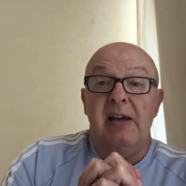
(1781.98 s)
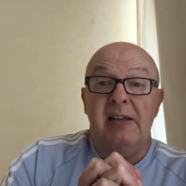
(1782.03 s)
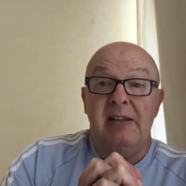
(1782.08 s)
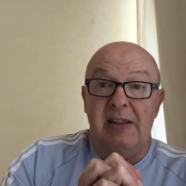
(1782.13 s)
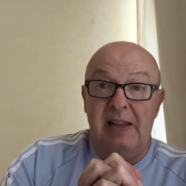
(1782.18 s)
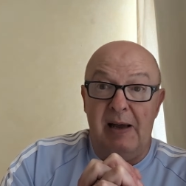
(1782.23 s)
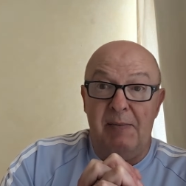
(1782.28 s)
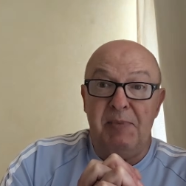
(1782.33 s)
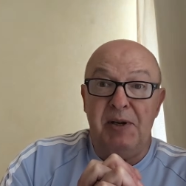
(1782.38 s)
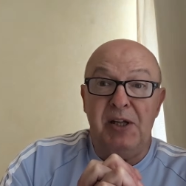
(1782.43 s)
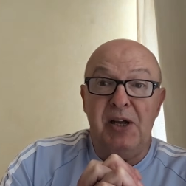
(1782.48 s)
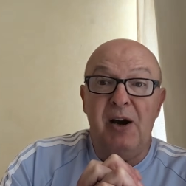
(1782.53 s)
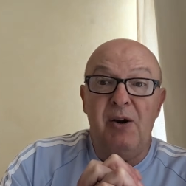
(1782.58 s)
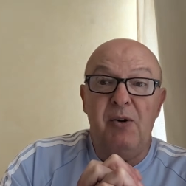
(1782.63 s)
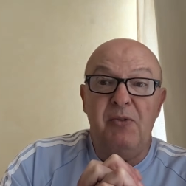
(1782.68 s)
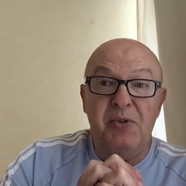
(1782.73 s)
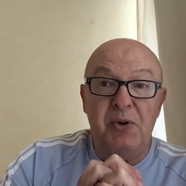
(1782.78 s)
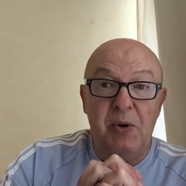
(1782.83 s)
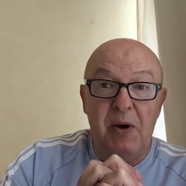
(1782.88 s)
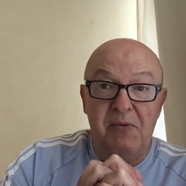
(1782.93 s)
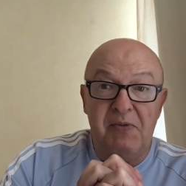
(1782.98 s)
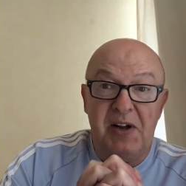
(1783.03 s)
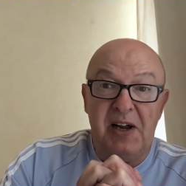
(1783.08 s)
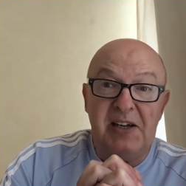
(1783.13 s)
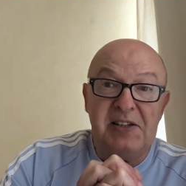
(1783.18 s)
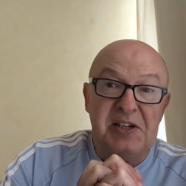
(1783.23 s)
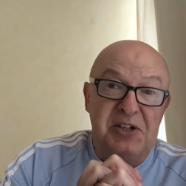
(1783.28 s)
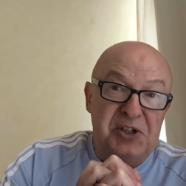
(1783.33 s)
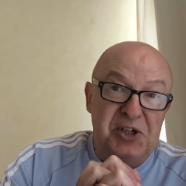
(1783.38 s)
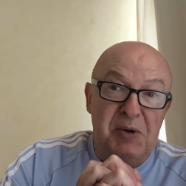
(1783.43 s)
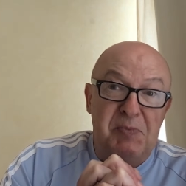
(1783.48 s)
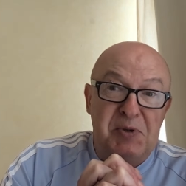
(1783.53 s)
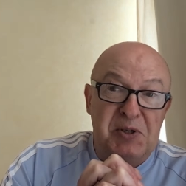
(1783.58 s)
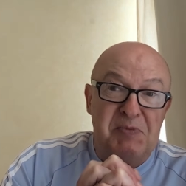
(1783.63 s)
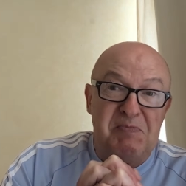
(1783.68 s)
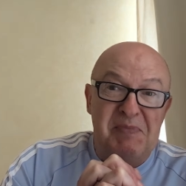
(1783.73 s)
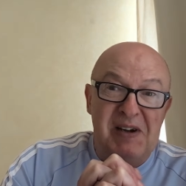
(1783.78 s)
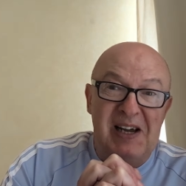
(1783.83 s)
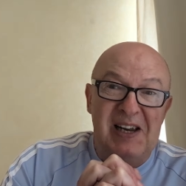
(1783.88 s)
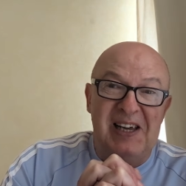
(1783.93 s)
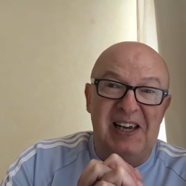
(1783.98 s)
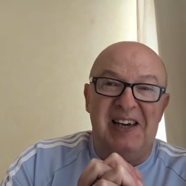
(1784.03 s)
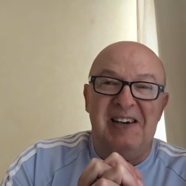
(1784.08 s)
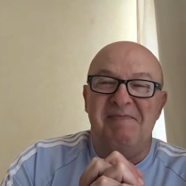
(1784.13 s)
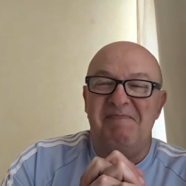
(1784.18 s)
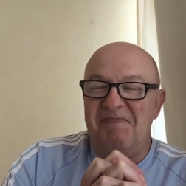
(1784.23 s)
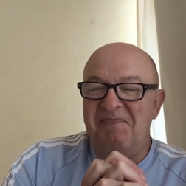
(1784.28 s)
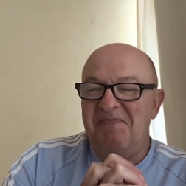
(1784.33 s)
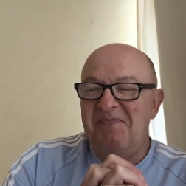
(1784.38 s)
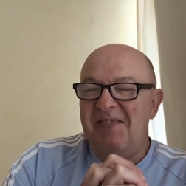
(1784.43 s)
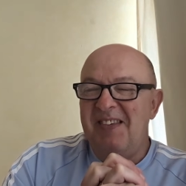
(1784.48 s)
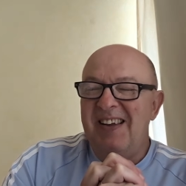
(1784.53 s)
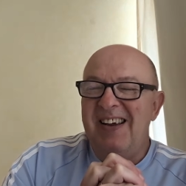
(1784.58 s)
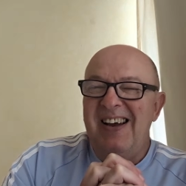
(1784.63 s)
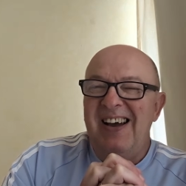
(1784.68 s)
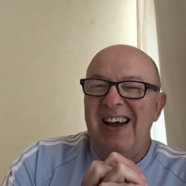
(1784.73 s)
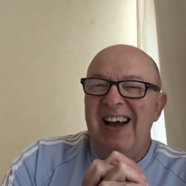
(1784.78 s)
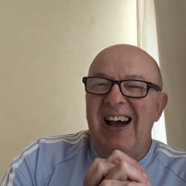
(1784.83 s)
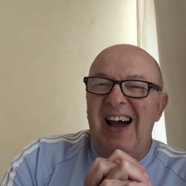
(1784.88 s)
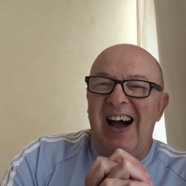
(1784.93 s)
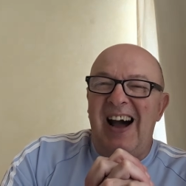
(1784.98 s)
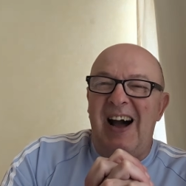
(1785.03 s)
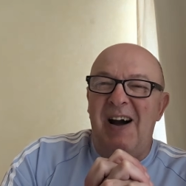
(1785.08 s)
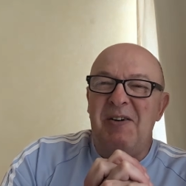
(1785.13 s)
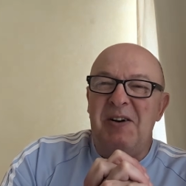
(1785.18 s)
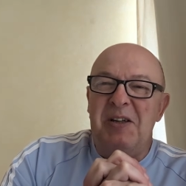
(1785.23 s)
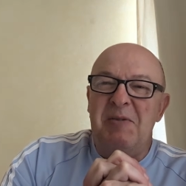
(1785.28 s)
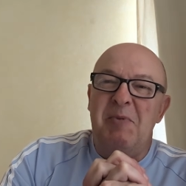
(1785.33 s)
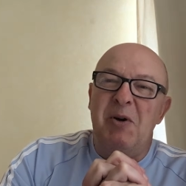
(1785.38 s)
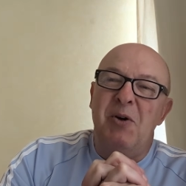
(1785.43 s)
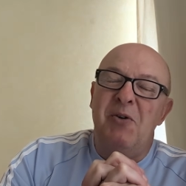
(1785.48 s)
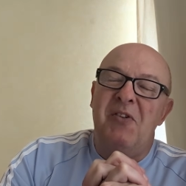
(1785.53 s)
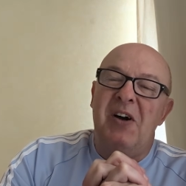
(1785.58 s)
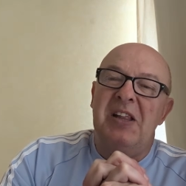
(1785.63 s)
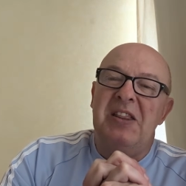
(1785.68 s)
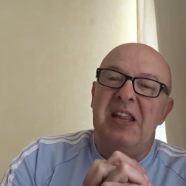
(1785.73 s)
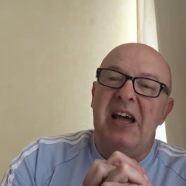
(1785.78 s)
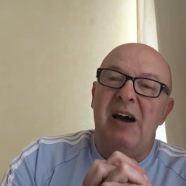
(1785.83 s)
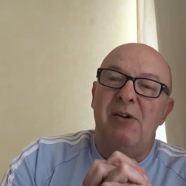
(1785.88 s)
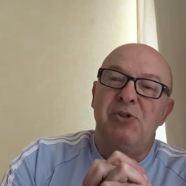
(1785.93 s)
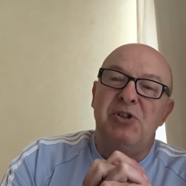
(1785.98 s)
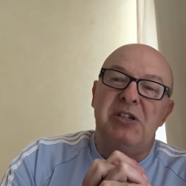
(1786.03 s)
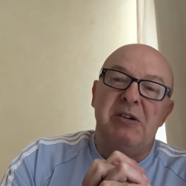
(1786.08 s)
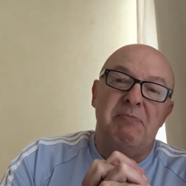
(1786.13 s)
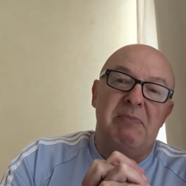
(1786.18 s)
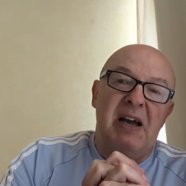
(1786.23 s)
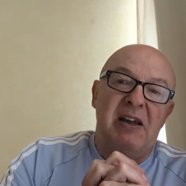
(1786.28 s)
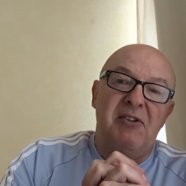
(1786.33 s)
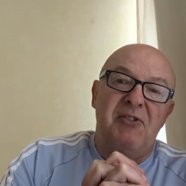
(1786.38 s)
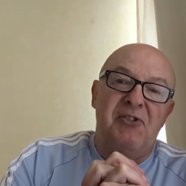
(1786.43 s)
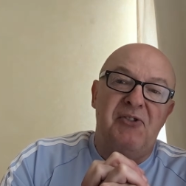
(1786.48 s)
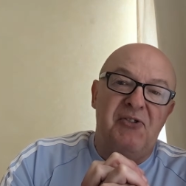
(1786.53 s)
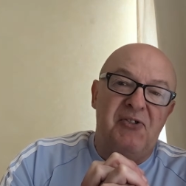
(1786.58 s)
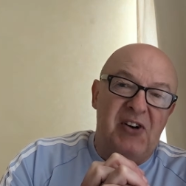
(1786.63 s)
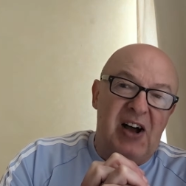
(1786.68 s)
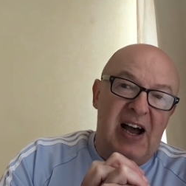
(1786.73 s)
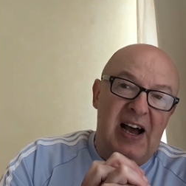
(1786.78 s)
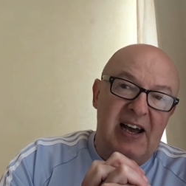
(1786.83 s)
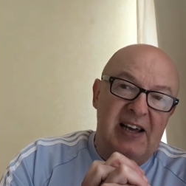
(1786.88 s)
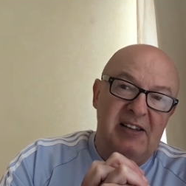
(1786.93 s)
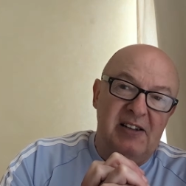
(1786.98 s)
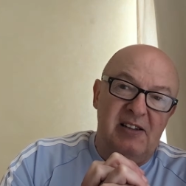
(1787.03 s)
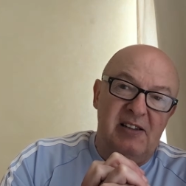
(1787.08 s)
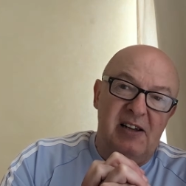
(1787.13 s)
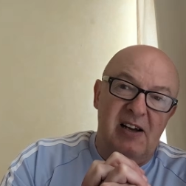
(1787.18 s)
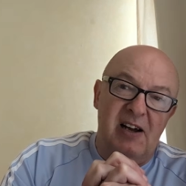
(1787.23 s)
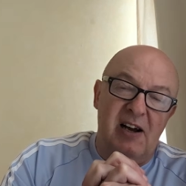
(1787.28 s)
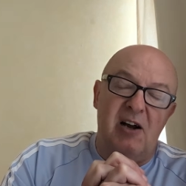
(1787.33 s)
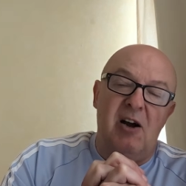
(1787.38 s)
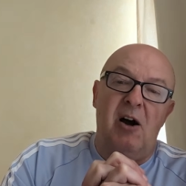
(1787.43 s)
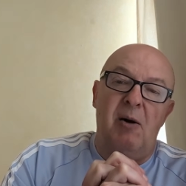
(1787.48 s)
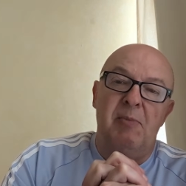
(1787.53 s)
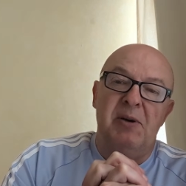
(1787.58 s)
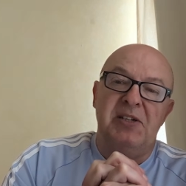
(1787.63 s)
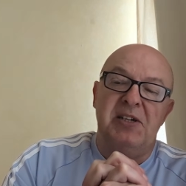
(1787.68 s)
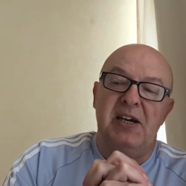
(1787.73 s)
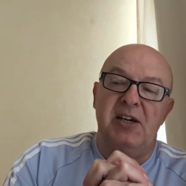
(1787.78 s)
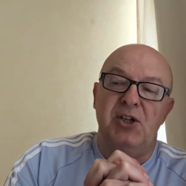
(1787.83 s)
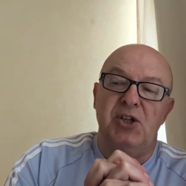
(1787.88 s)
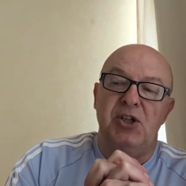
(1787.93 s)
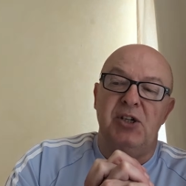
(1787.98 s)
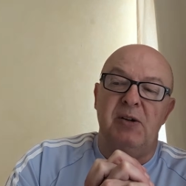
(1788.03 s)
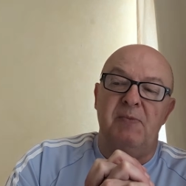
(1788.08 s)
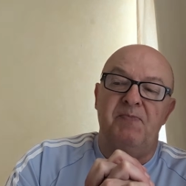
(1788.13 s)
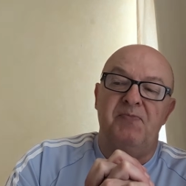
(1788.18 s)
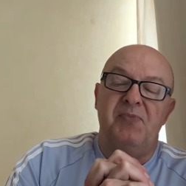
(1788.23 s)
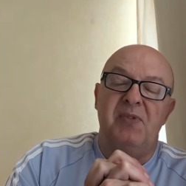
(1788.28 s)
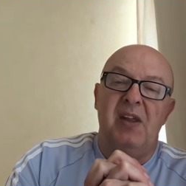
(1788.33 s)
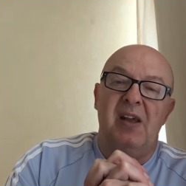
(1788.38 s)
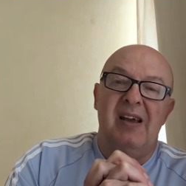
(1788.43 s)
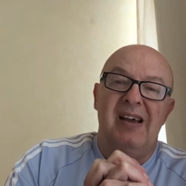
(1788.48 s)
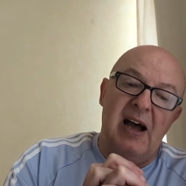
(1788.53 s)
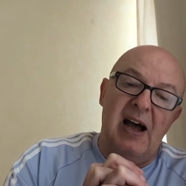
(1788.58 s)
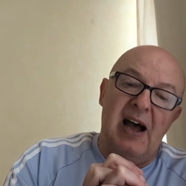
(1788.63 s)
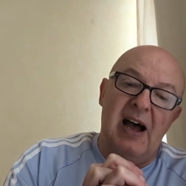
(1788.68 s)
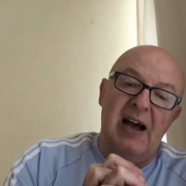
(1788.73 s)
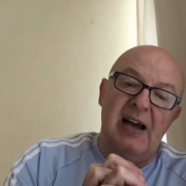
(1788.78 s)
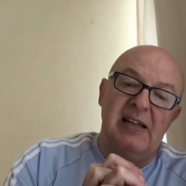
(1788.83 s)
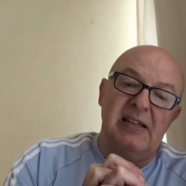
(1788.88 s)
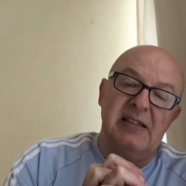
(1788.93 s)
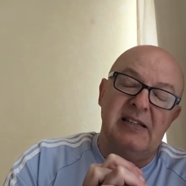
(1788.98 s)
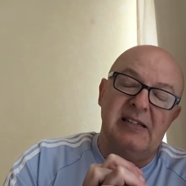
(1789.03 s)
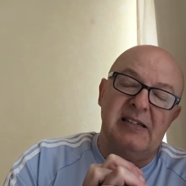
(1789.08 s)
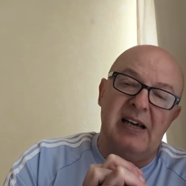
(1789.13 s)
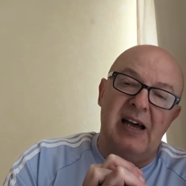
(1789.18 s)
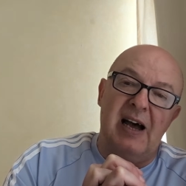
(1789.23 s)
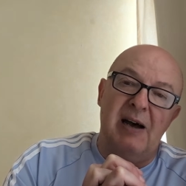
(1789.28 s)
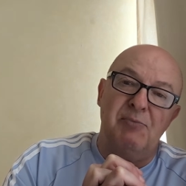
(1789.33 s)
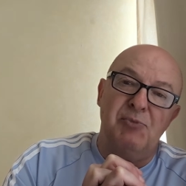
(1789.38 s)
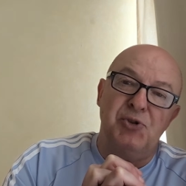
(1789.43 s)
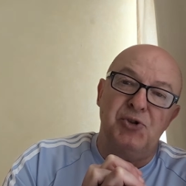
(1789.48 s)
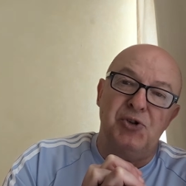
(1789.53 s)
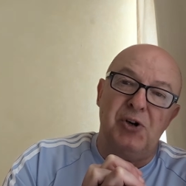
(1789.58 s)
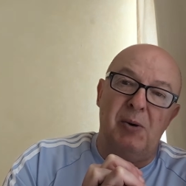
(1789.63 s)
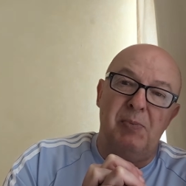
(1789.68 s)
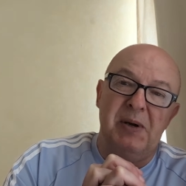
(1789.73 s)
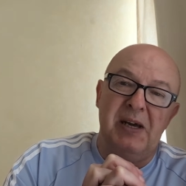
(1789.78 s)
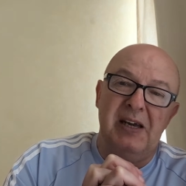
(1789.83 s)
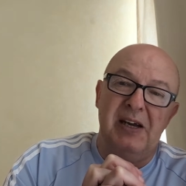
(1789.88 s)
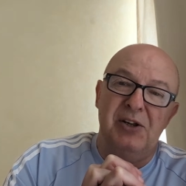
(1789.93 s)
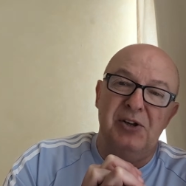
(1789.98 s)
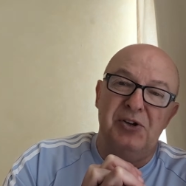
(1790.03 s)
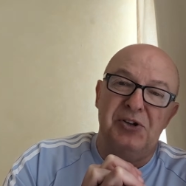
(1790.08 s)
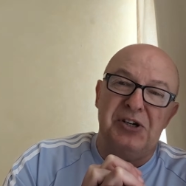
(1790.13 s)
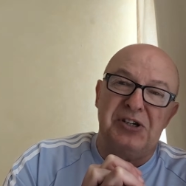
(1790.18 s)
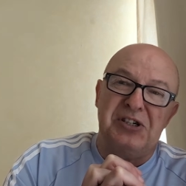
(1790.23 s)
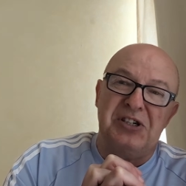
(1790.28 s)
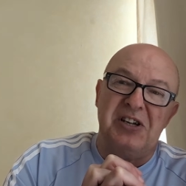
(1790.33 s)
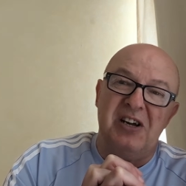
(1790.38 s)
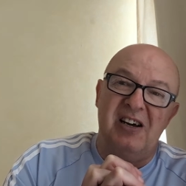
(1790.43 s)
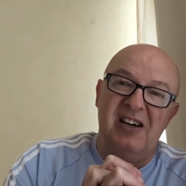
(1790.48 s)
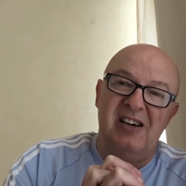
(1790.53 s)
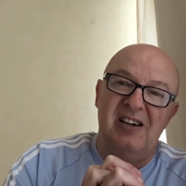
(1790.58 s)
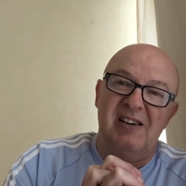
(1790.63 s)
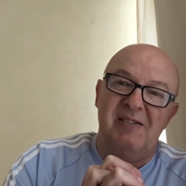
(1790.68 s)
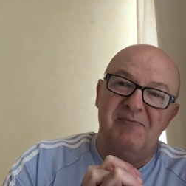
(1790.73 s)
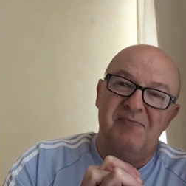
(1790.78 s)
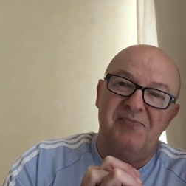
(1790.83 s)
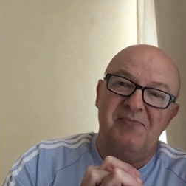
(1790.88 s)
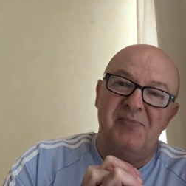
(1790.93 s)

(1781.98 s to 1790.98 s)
Let me know if you ever had Egyptian belly. I'm going to move on now to my final accommodation, and I'm dropping another star.